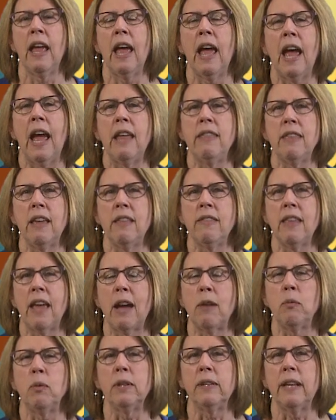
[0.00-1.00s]
And then
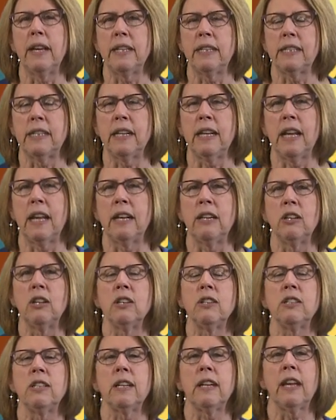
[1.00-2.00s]
that relates again
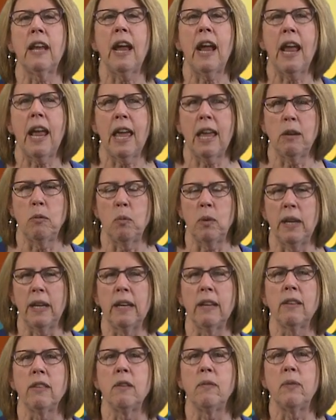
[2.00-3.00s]
to can we,
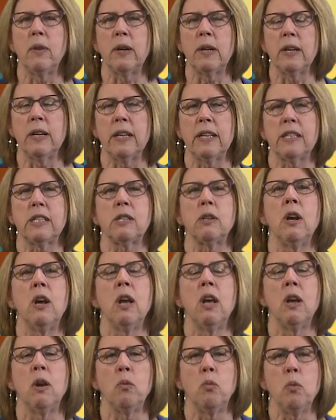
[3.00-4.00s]
the various
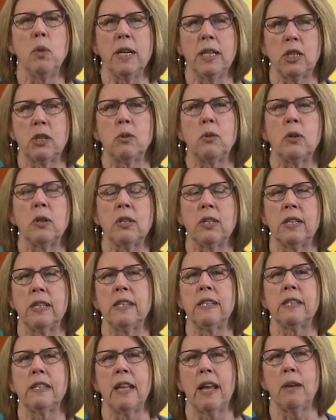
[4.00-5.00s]

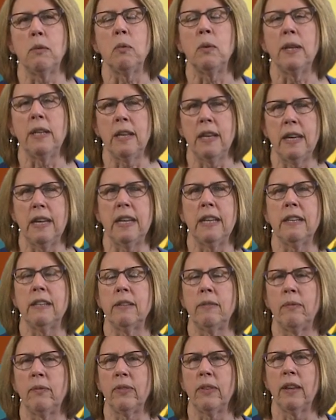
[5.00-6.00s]
resources that we need.
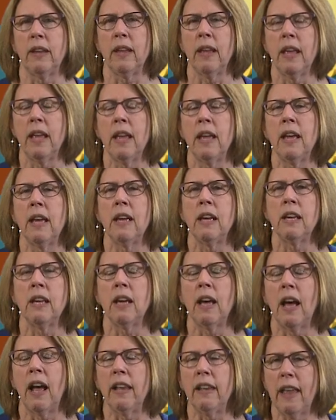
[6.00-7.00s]

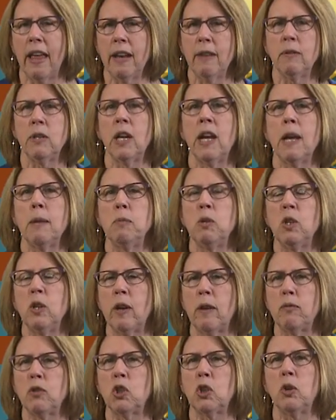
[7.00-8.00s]
A lot of times you
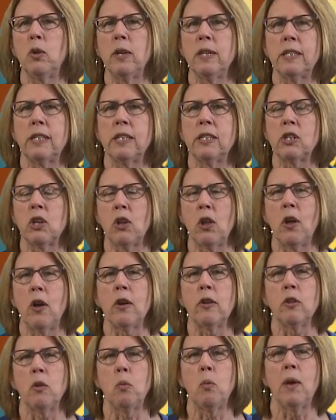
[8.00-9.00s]
have choices
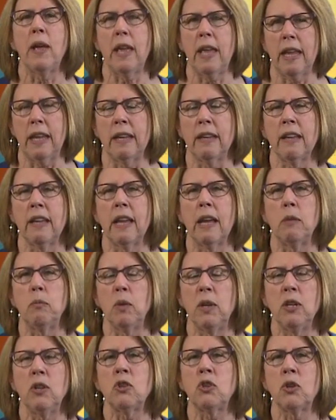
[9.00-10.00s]
along the way, and
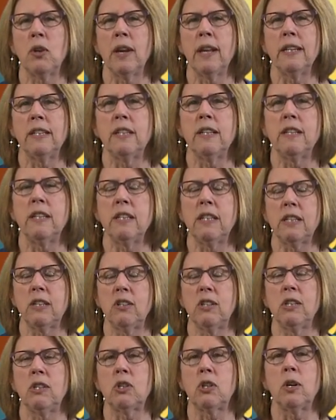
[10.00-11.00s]
when you're trying to
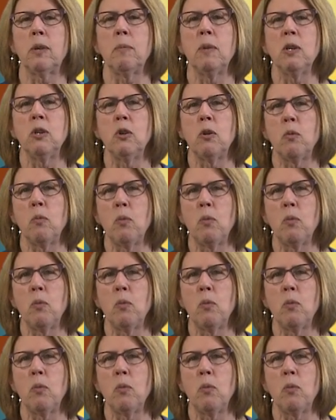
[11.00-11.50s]
determine your